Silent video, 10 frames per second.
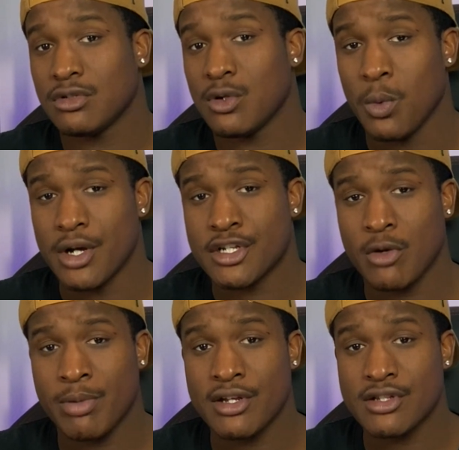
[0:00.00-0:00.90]
what
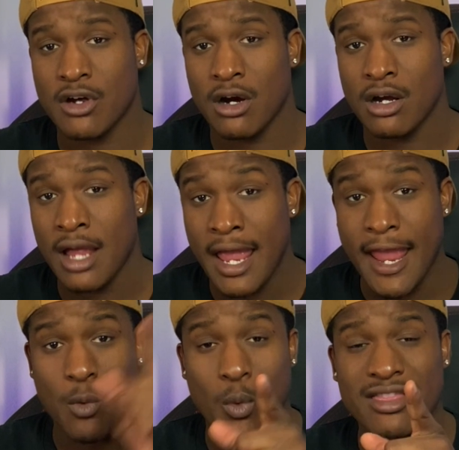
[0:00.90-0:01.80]
terpenes are
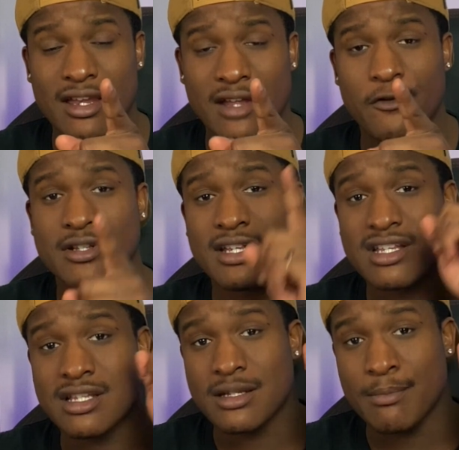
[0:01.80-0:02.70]
and what the difference
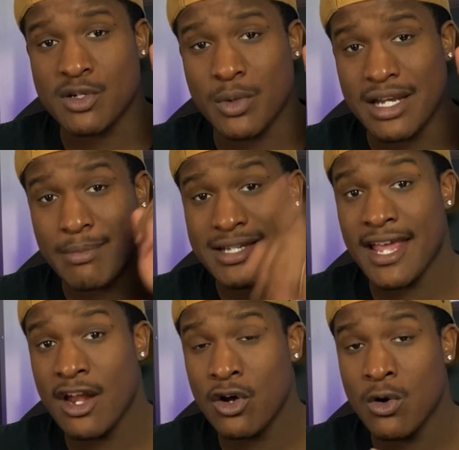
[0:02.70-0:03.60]
is between
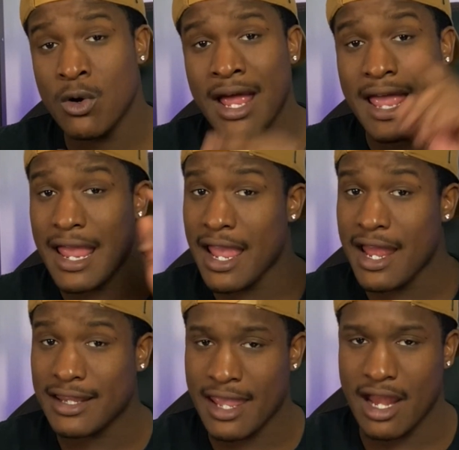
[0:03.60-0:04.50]
botanical
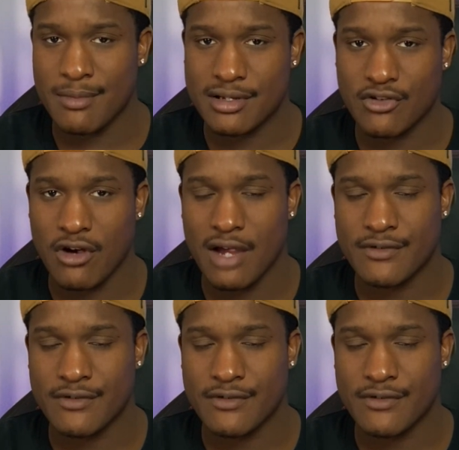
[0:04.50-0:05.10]
and cannabis-derived